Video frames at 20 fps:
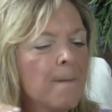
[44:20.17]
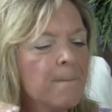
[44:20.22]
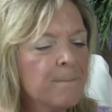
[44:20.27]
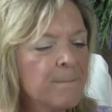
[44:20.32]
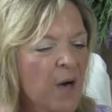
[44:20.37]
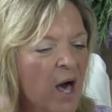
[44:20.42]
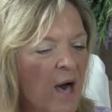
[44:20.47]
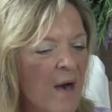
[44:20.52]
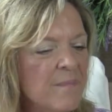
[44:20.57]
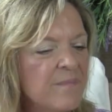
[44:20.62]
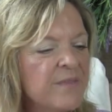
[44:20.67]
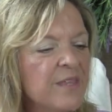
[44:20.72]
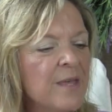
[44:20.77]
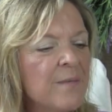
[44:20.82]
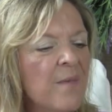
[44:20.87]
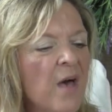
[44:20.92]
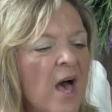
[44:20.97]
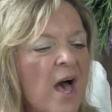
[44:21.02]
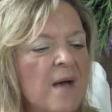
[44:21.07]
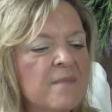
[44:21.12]
Bump
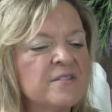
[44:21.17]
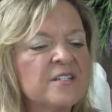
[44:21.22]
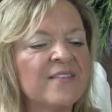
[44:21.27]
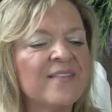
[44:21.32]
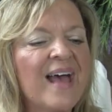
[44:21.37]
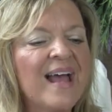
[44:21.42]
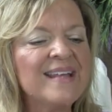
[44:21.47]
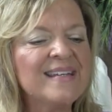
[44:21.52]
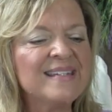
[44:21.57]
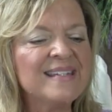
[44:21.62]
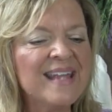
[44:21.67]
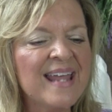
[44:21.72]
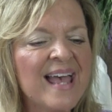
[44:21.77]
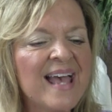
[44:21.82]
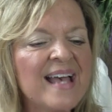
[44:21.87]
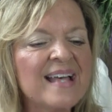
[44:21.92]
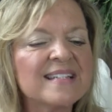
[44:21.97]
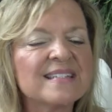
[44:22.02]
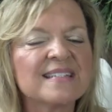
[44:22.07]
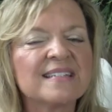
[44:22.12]
them up to that
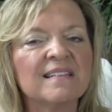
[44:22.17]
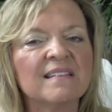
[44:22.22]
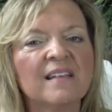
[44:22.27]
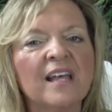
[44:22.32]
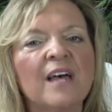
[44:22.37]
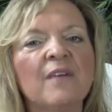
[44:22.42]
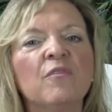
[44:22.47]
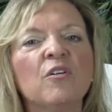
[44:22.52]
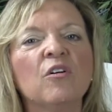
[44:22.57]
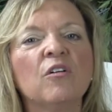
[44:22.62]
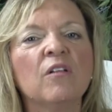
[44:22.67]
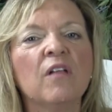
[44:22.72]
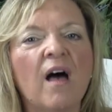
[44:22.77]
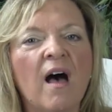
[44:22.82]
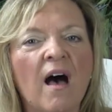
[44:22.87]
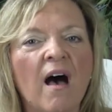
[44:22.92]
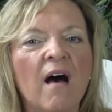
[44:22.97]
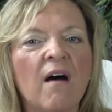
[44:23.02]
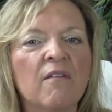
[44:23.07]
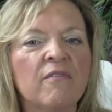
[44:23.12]
next level
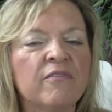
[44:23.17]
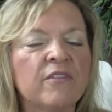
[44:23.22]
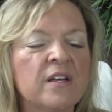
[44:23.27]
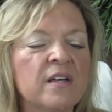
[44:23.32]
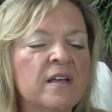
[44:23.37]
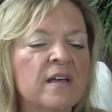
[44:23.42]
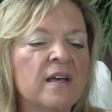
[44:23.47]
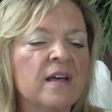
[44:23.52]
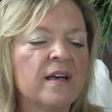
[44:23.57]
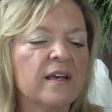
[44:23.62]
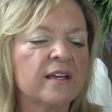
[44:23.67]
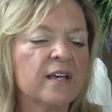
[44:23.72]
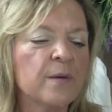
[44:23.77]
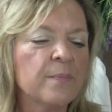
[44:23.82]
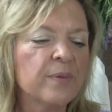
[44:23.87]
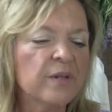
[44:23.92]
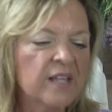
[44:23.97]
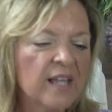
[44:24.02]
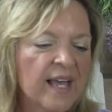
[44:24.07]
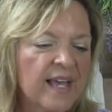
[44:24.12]
of
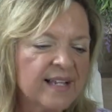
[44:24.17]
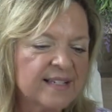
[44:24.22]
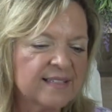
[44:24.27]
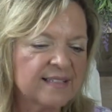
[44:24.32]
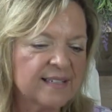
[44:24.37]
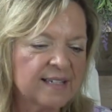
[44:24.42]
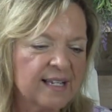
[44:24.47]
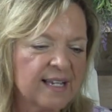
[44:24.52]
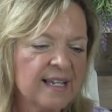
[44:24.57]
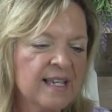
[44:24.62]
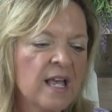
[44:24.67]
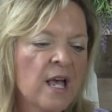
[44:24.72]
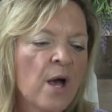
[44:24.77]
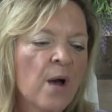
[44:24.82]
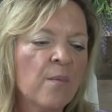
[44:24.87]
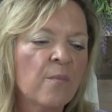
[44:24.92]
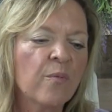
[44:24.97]
complexity.